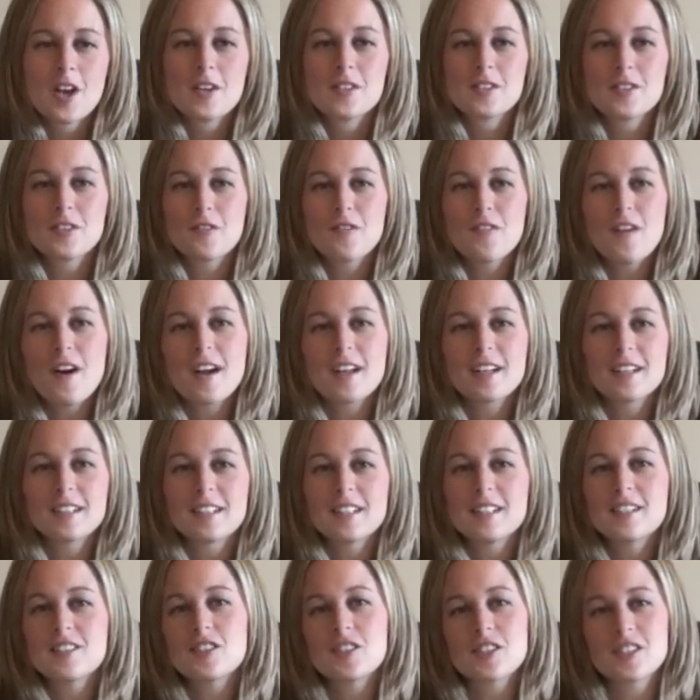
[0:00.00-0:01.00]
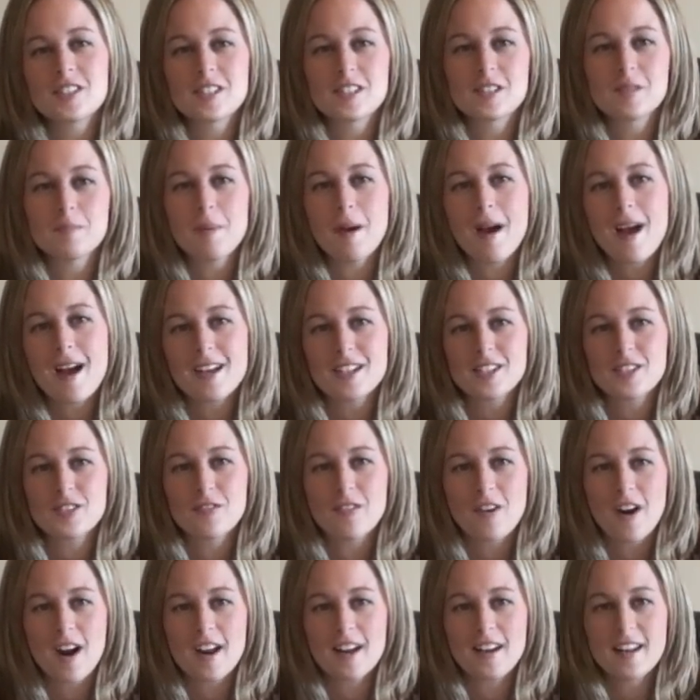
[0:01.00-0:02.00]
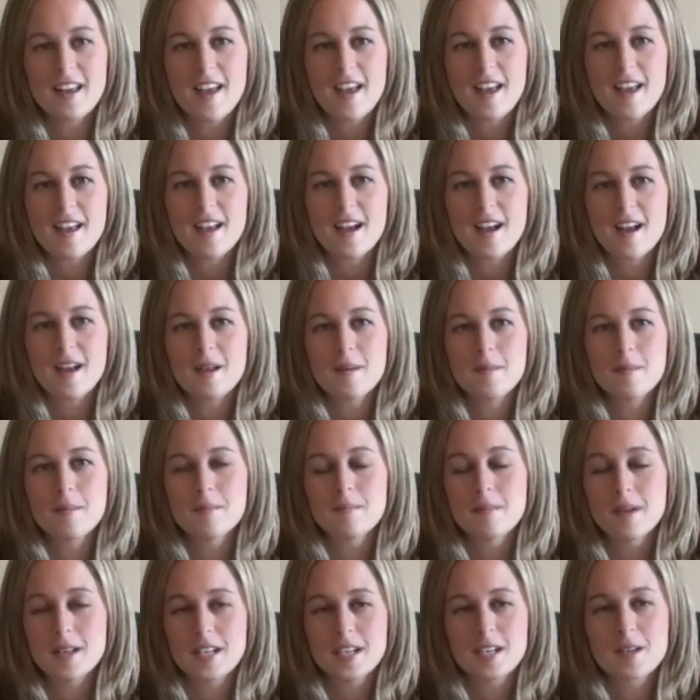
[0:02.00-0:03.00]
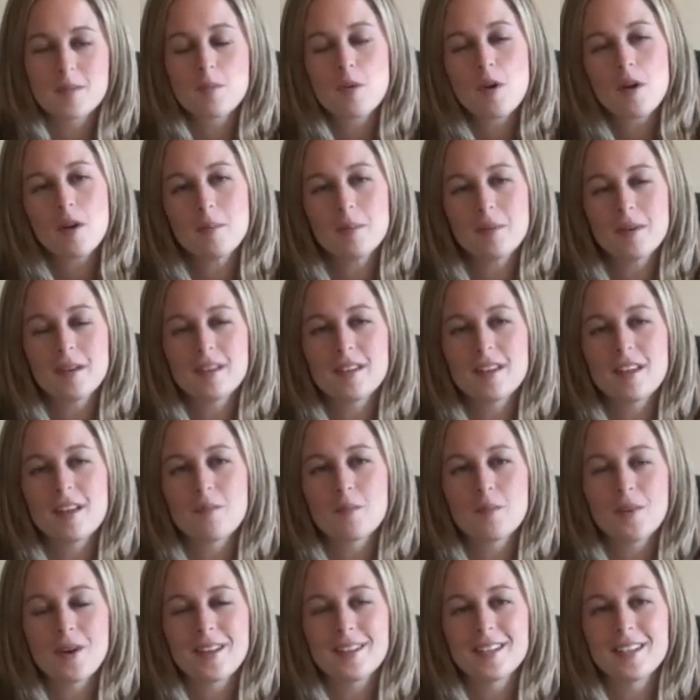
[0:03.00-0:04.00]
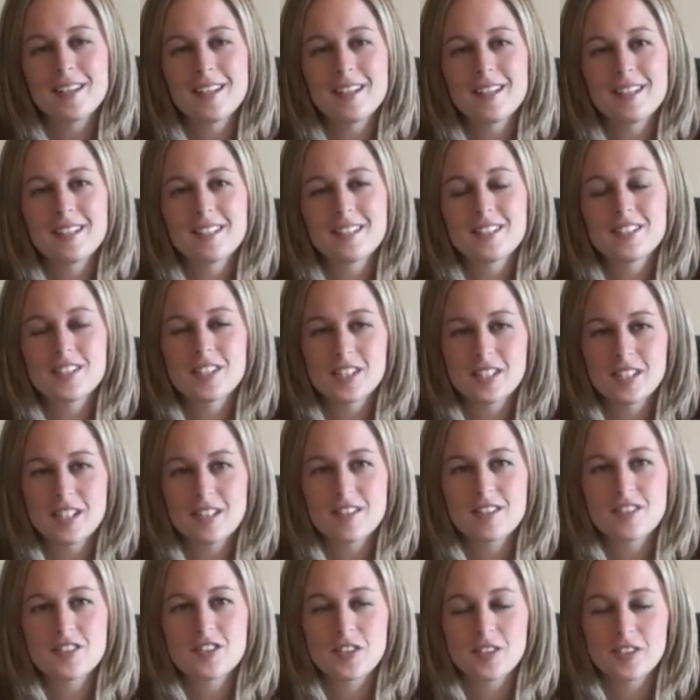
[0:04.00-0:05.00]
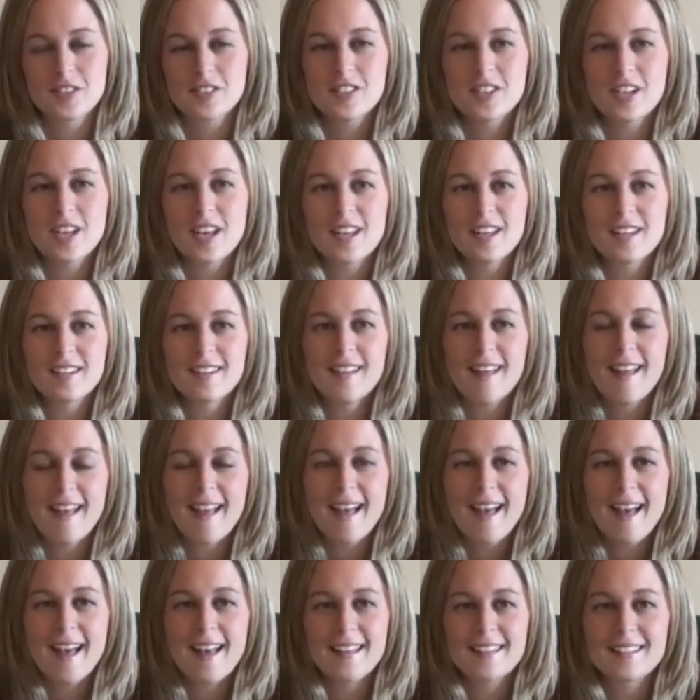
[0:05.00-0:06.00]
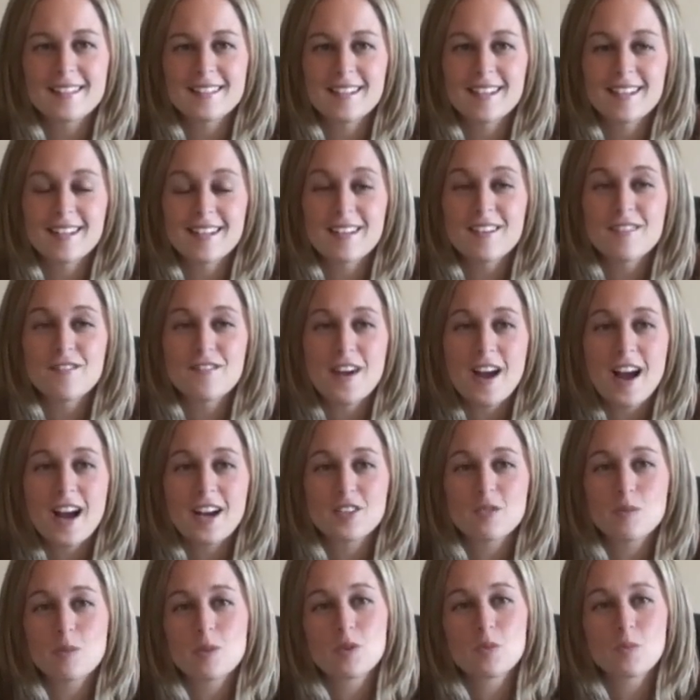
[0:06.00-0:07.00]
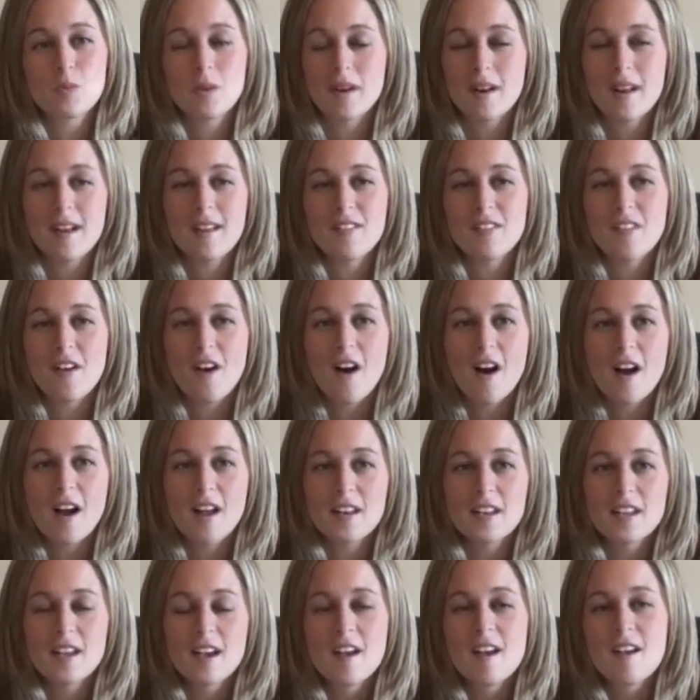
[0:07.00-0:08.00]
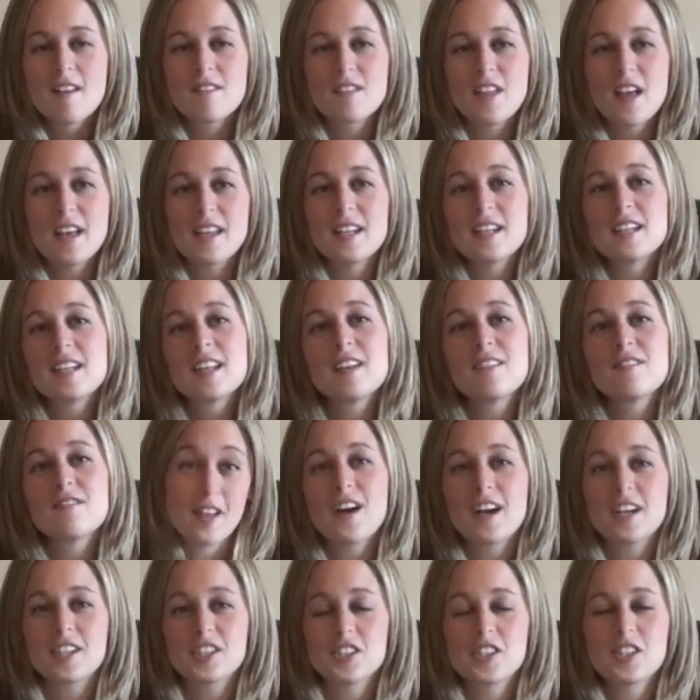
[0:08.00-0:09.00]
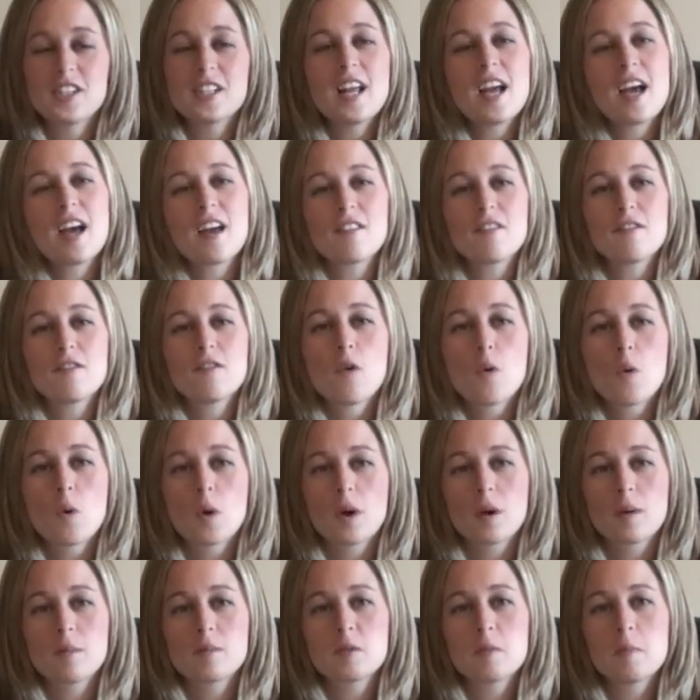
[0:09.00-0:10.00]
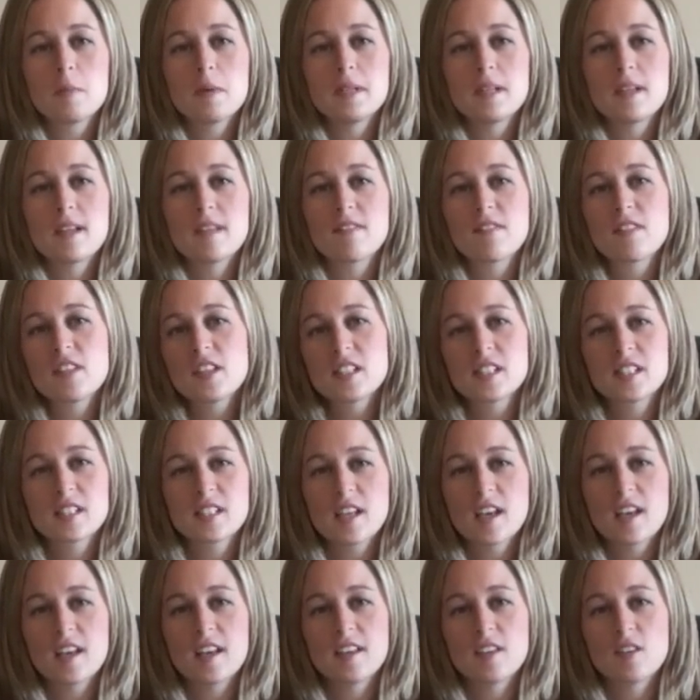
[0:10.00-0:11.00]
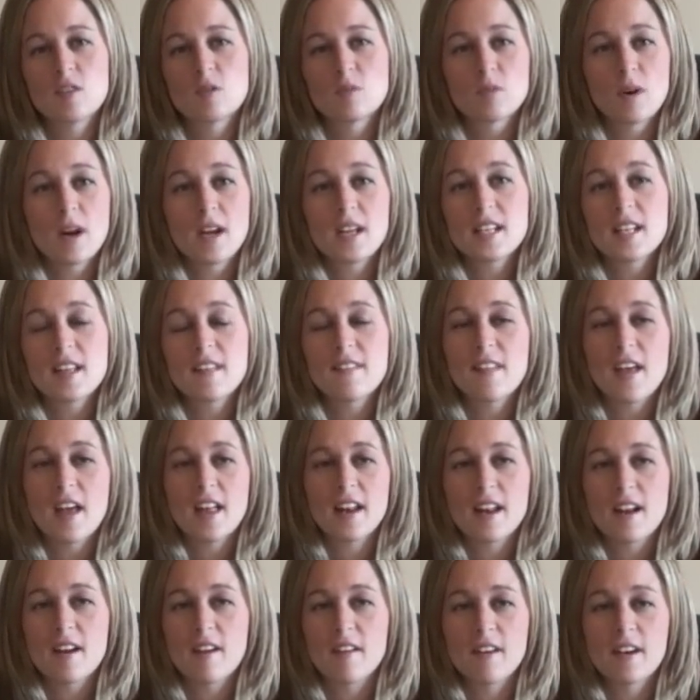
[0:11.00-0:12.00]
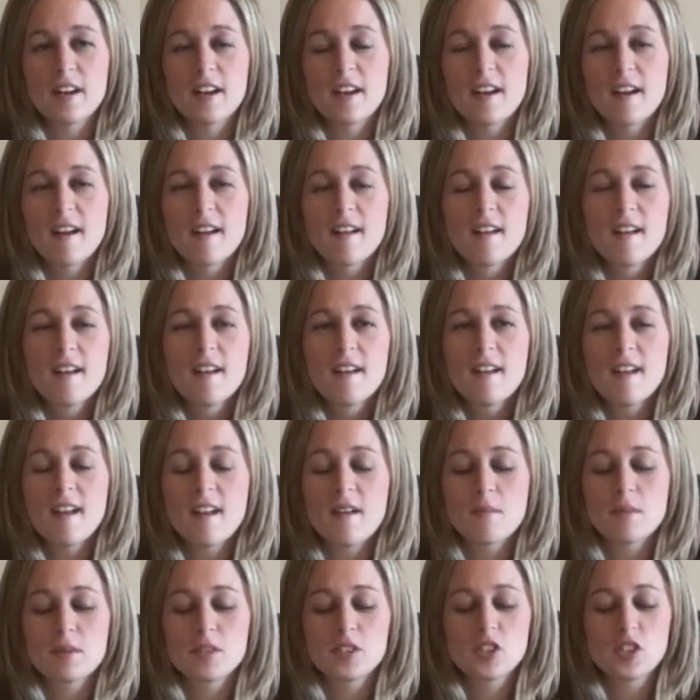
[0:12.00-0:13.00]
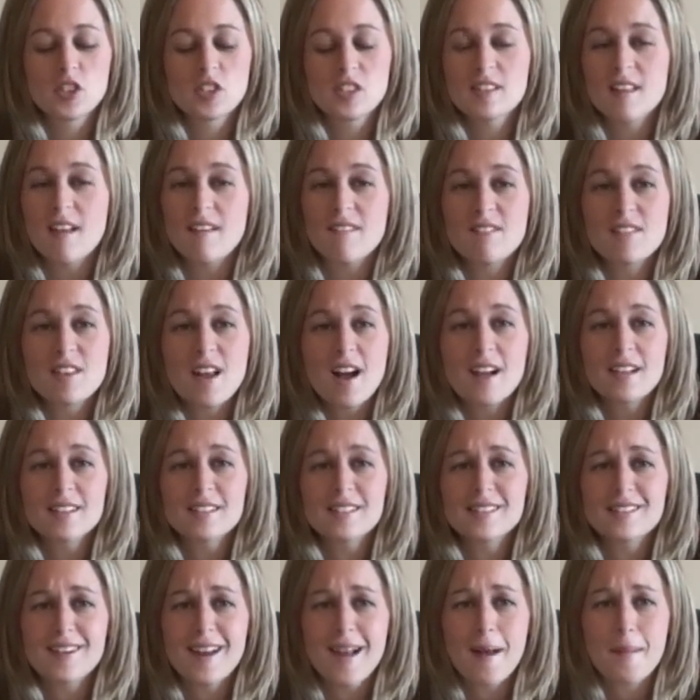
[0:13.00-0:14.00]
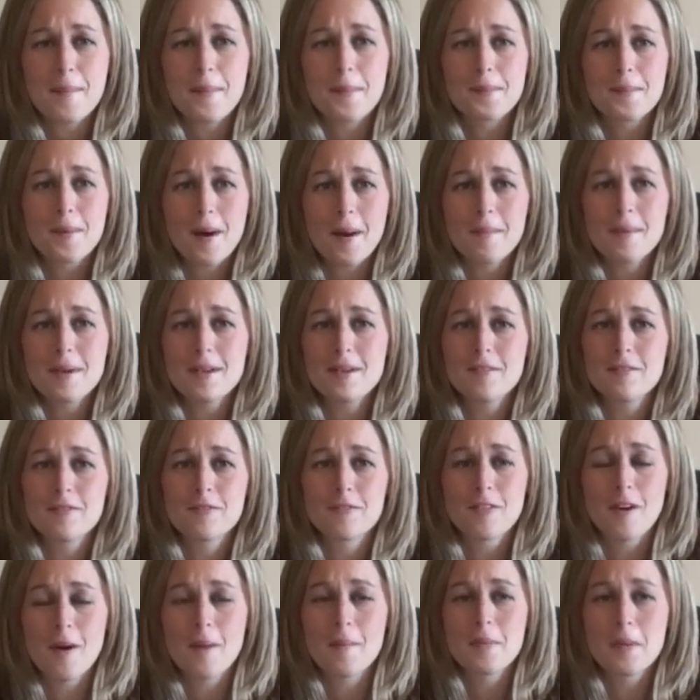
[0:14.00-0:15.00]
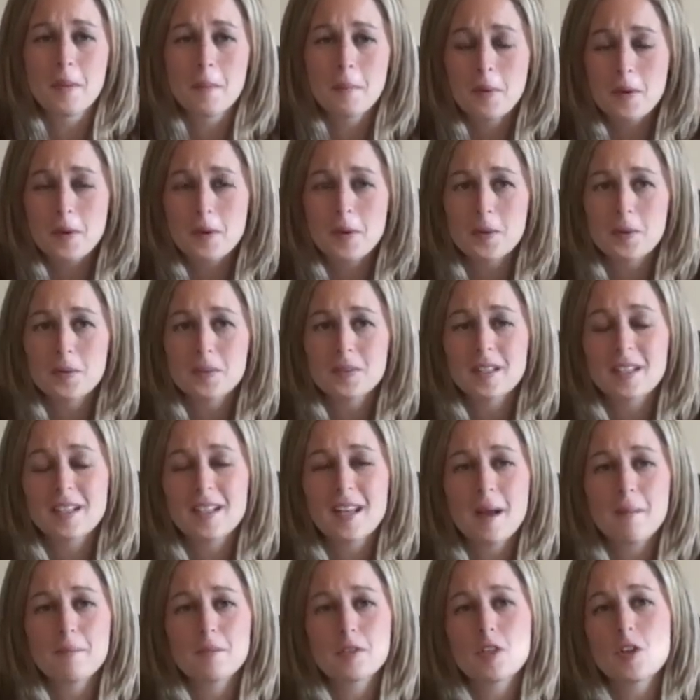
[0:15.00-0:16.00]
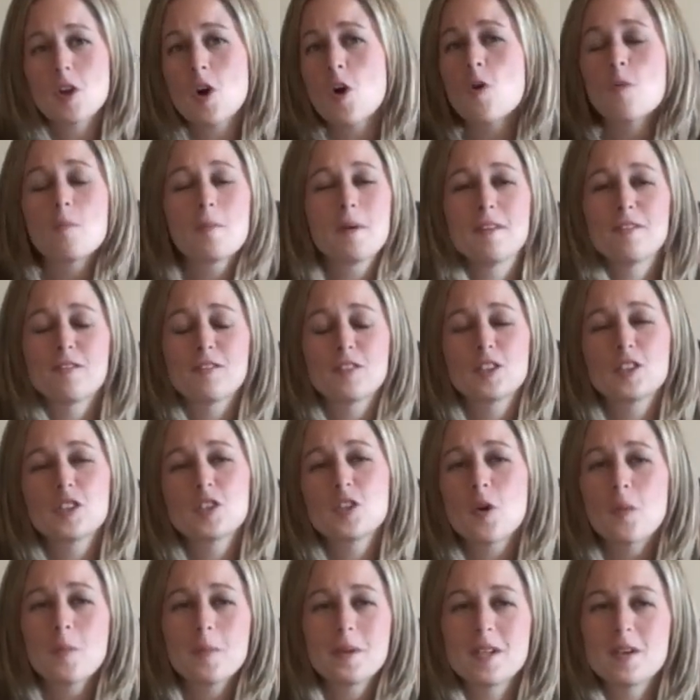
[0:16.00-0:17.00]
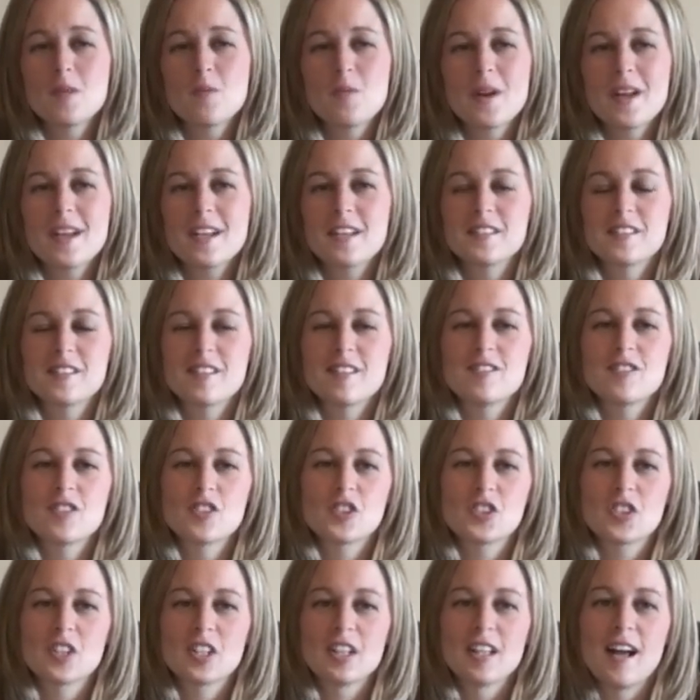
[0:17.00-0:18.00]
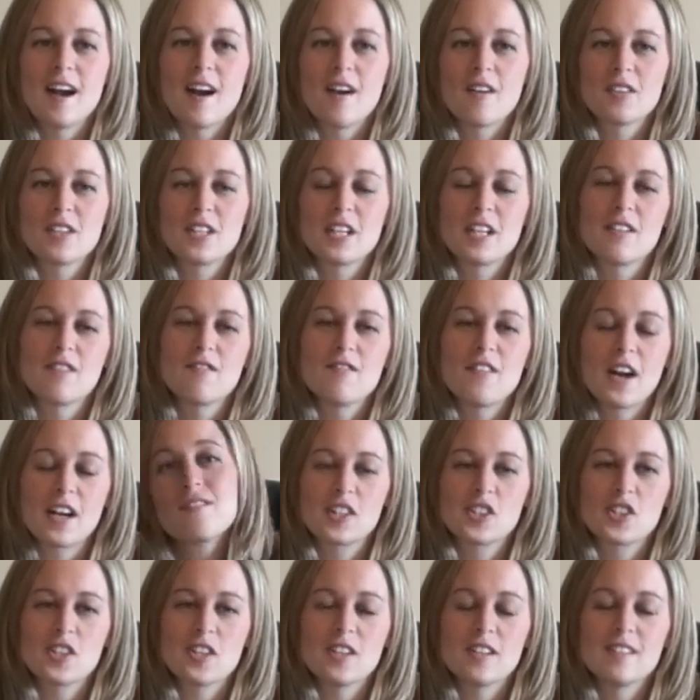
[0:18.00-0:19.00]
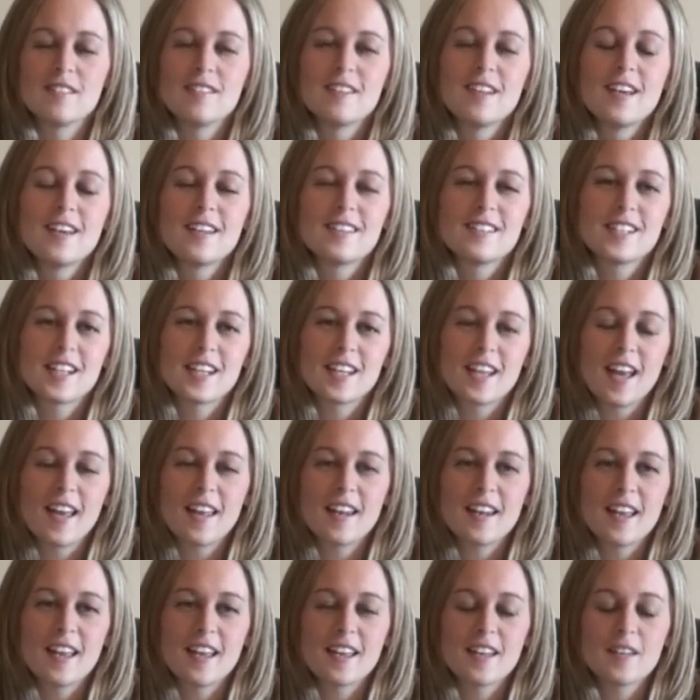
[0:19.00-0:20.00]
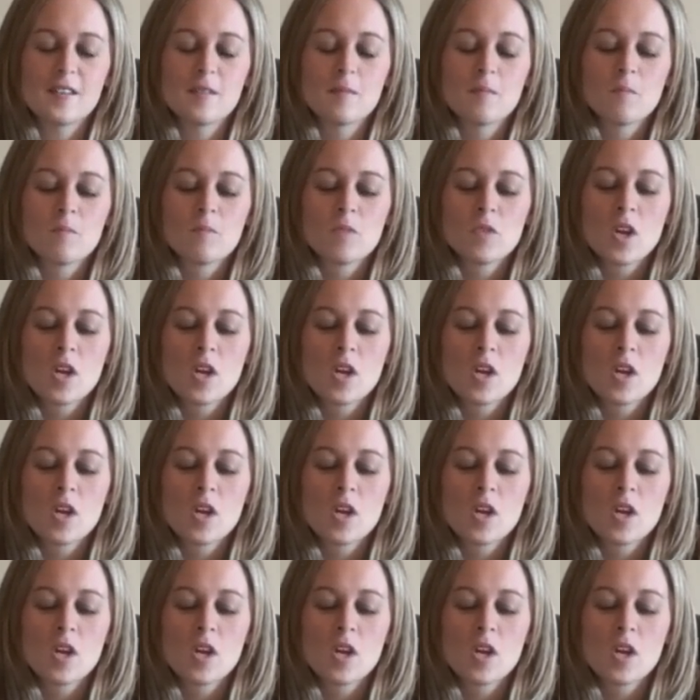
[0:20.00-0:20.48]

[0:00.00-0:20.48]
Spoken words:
So finally, just this past Friday, I made an appointment and went in to see the surgeon, and it in fact was what I thought, that an infection had formed beneath the skin right in that area. It was just that nonstop rubbing from the boot that kept it open for so many weeks that just allowed the infection to get in.